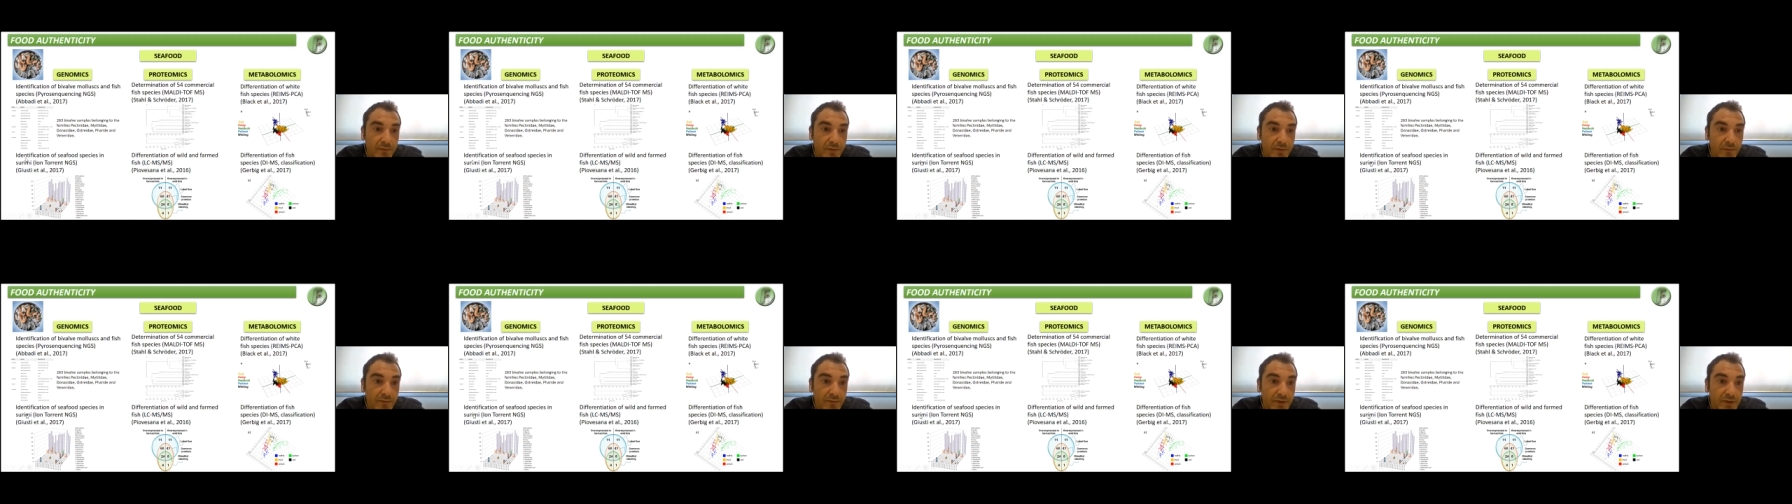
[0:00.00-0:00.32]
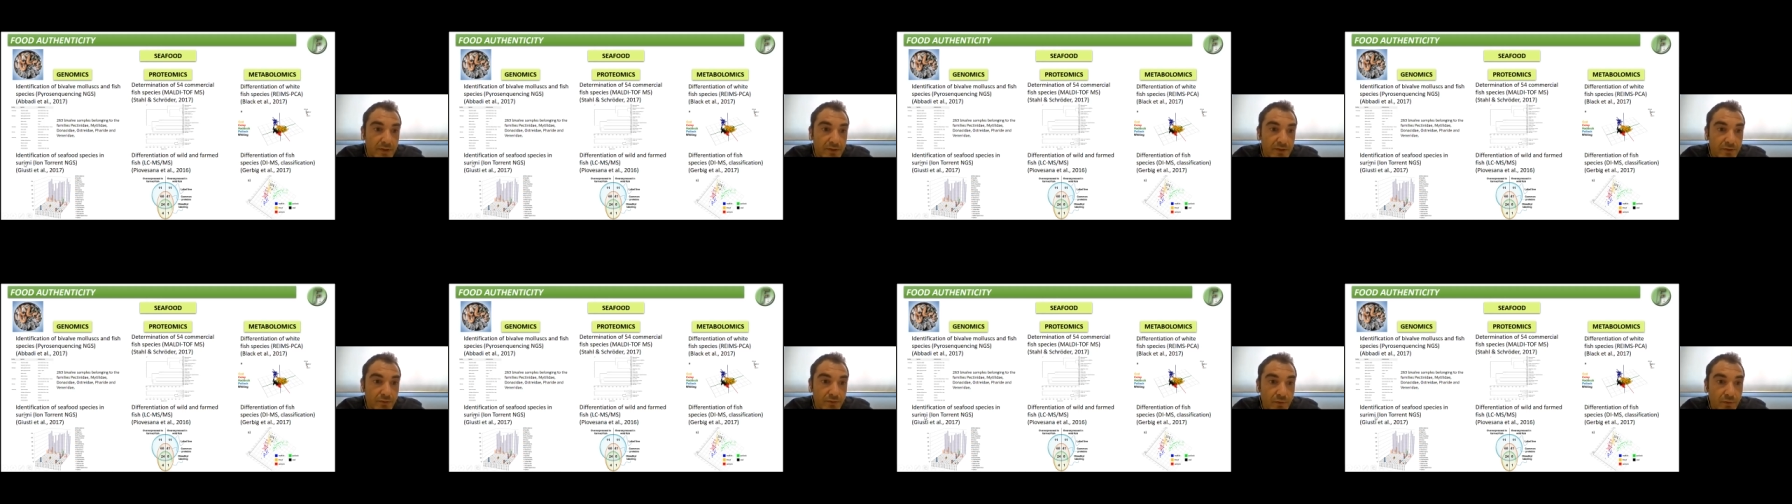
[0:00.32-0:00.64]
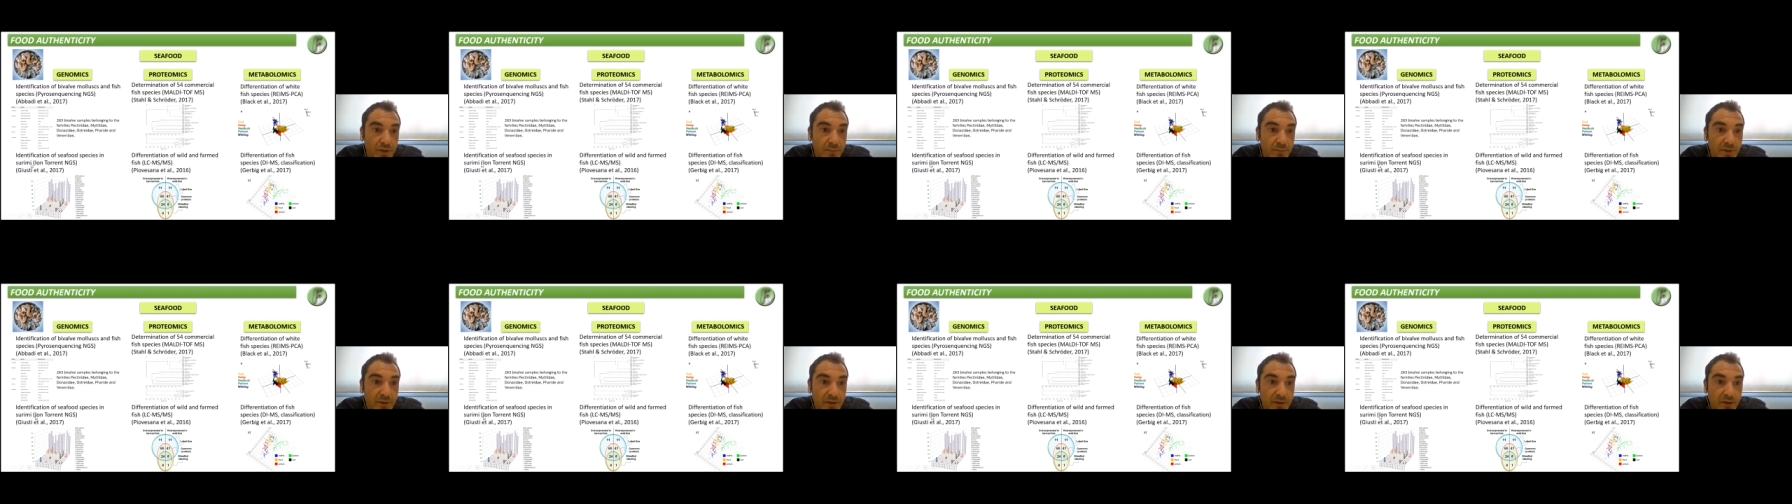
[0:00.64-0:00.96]
of these
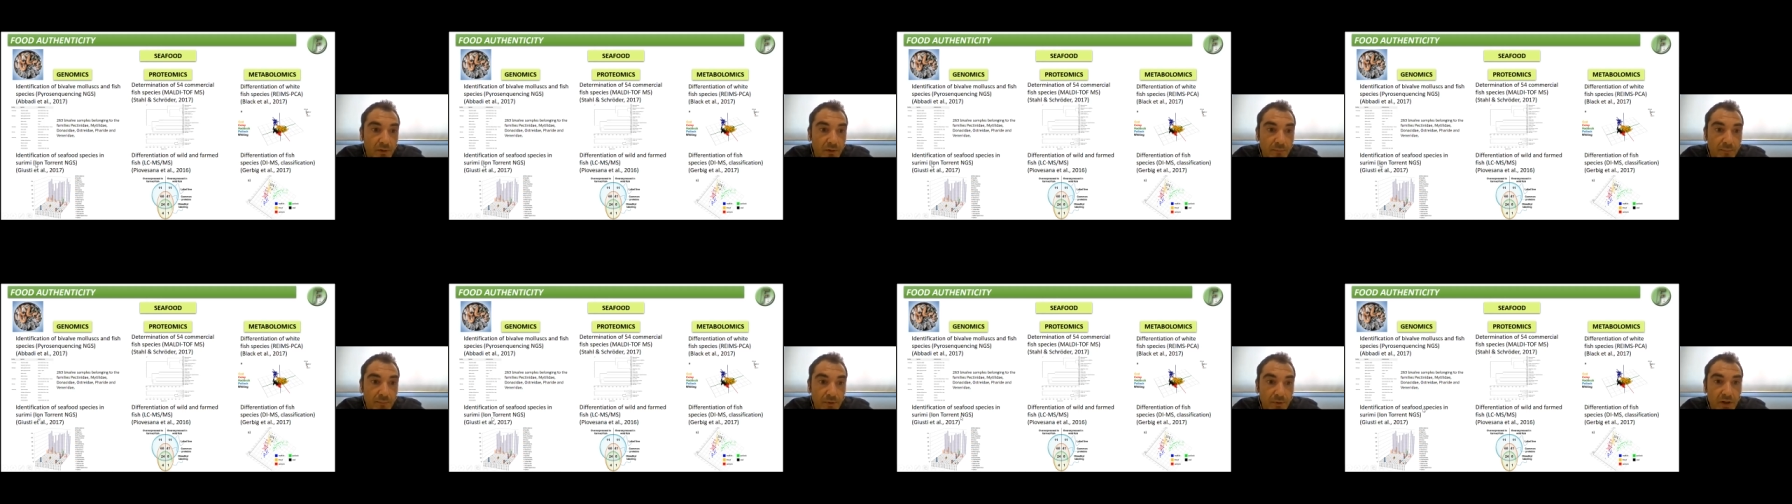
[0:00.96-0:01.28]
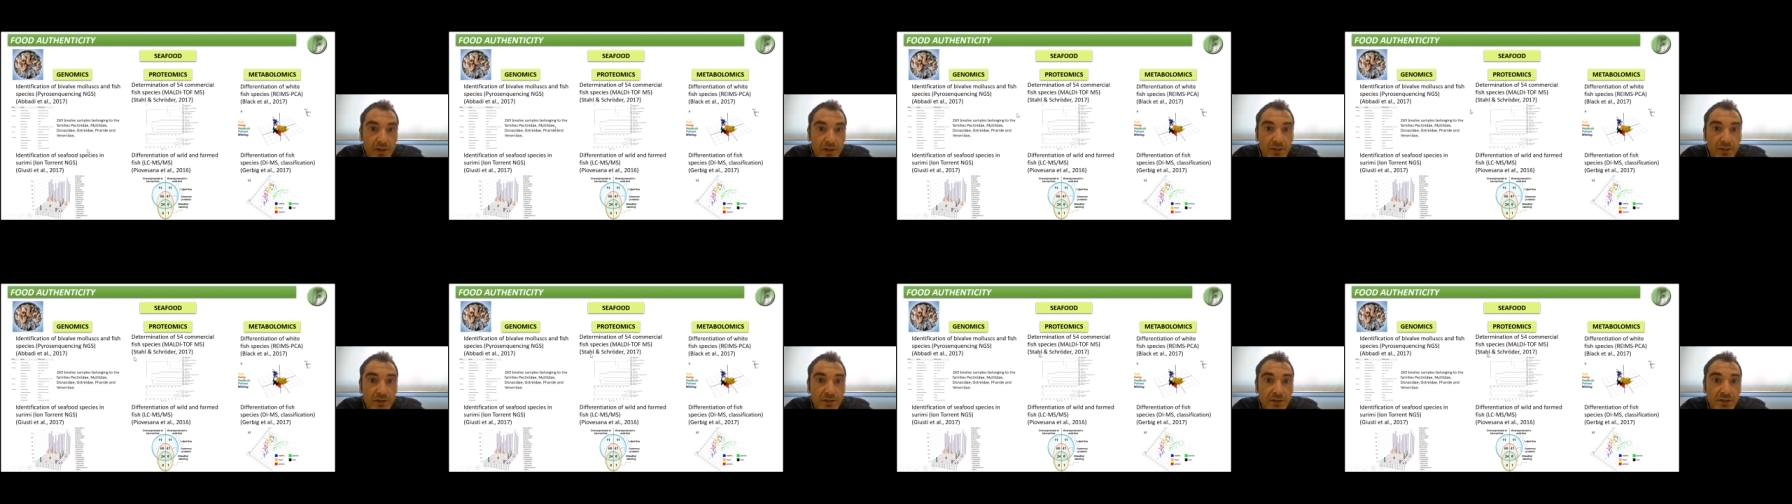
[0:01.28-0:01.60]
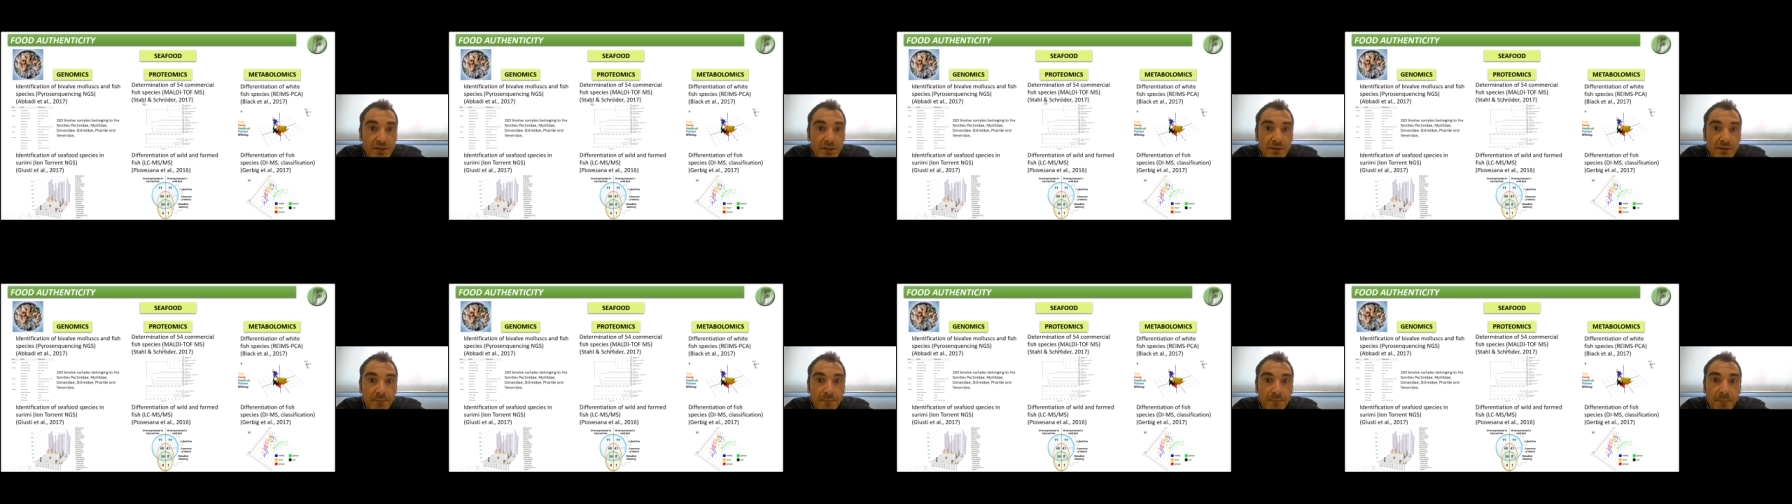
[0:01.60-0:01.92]
surimi
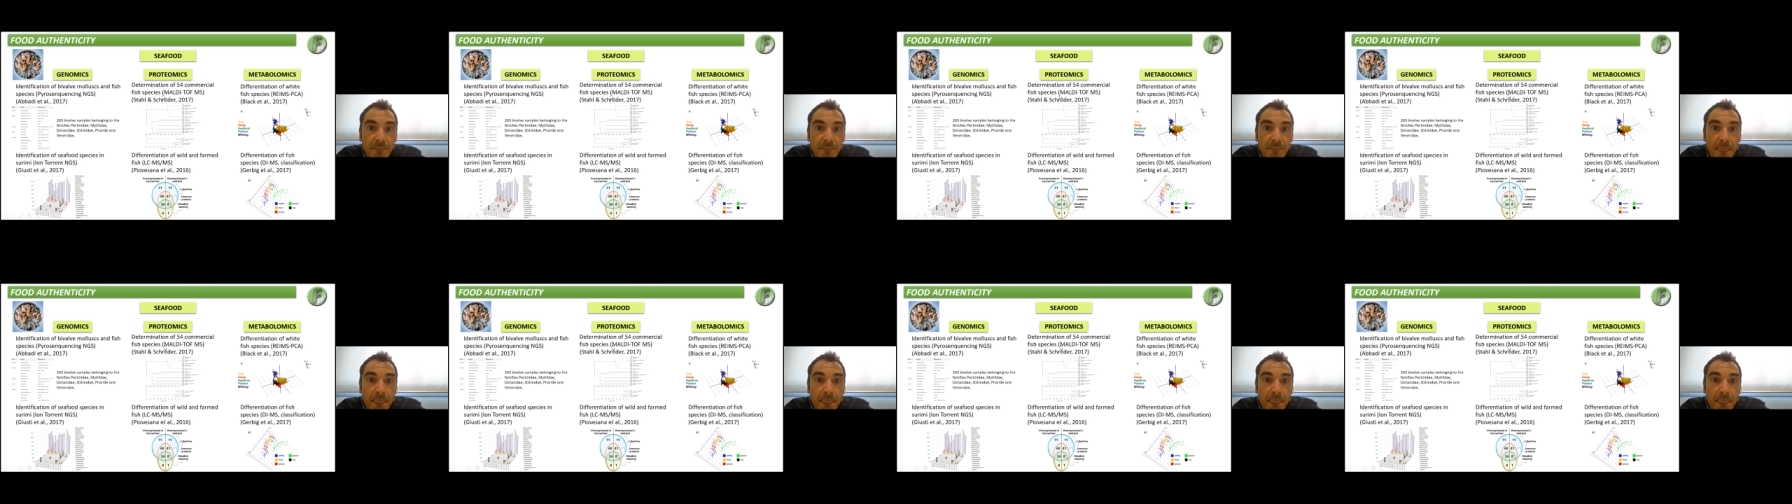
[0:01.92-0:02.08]
products.